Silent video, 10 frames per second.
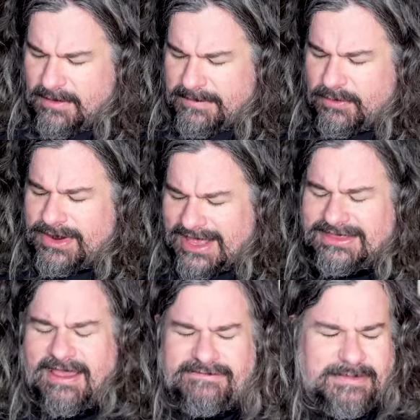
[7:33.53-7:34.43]
But what I
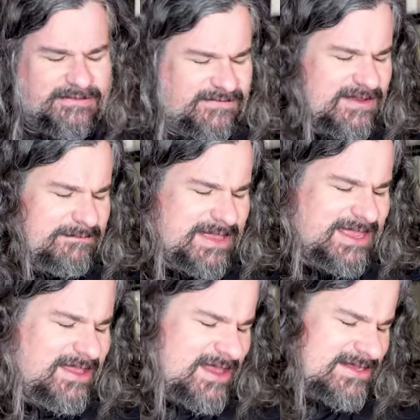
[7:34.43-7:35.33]
love about
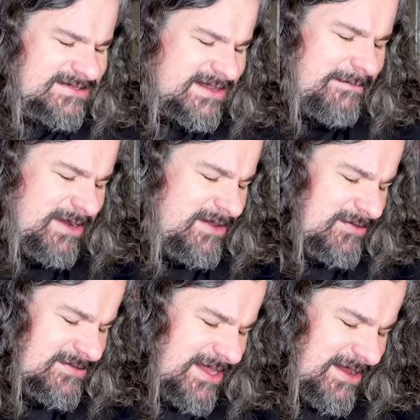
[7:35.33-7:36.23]
VMP, as somebody
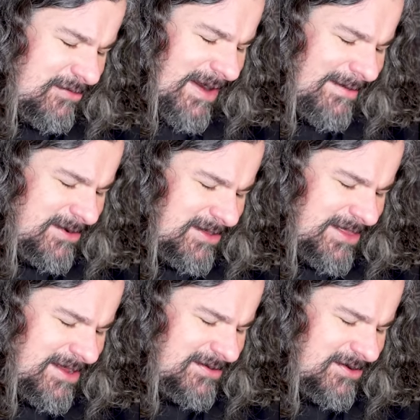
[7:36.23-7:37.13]
who's like a rabid
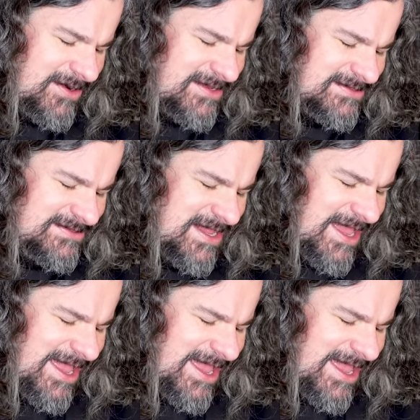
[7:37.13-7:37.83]
collector, is